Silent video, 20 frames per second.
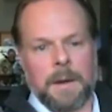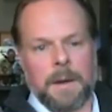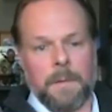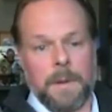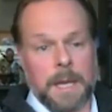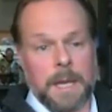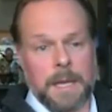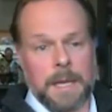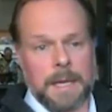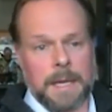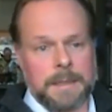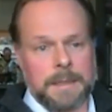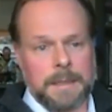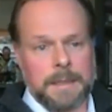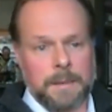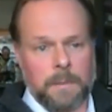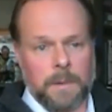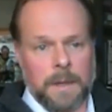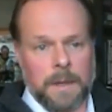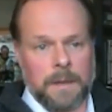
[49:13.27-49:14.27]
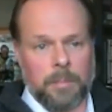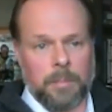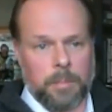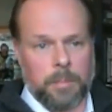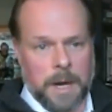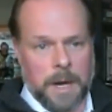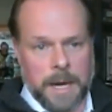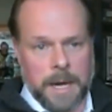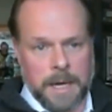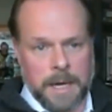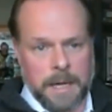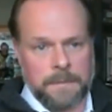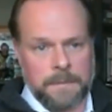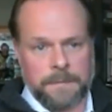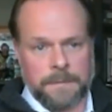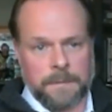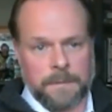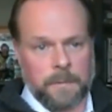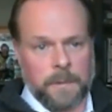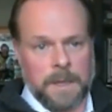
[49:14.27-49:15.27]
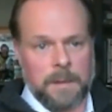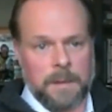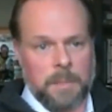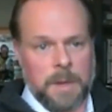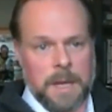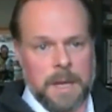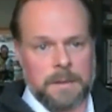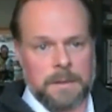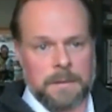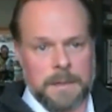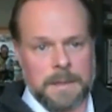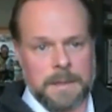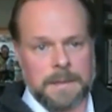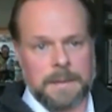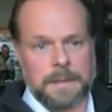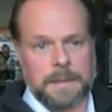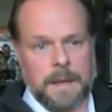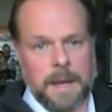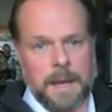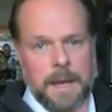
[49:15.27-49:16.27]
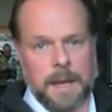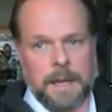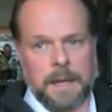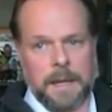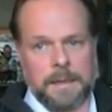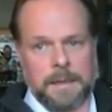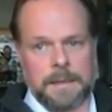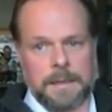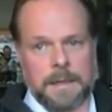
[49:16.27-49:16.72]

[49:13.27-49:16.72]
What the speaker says: We connected with Brian from We the Patriots, and